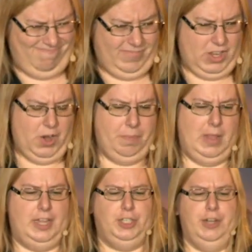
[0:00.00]
don't know,
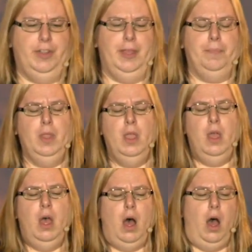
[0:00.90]
last year I think,
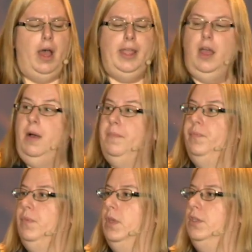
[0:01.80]
I,
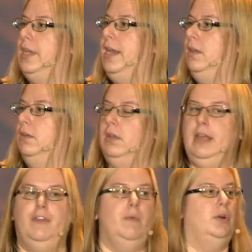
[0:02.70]
um, Dean
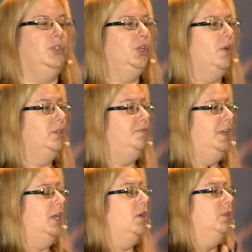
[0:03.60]
Leffingwell shows
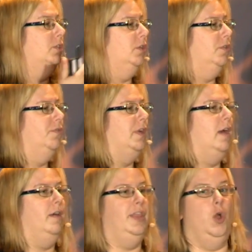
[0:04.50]
videos of
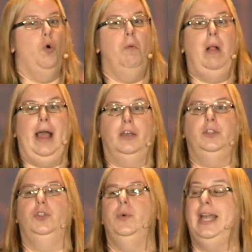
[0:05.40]
uh, the All
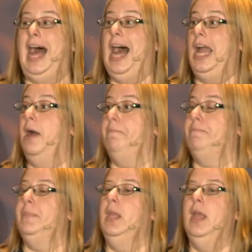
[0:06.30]
Blacks doing a haka
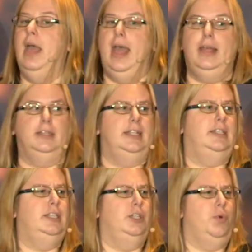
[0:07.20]
and says
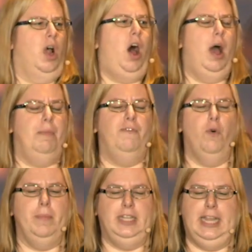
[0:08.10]
this is what a high
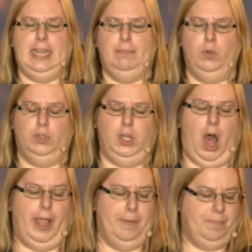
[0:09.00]
performing team looks
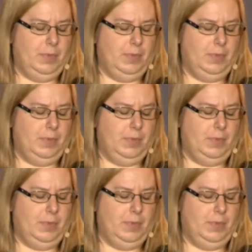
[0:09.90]
like.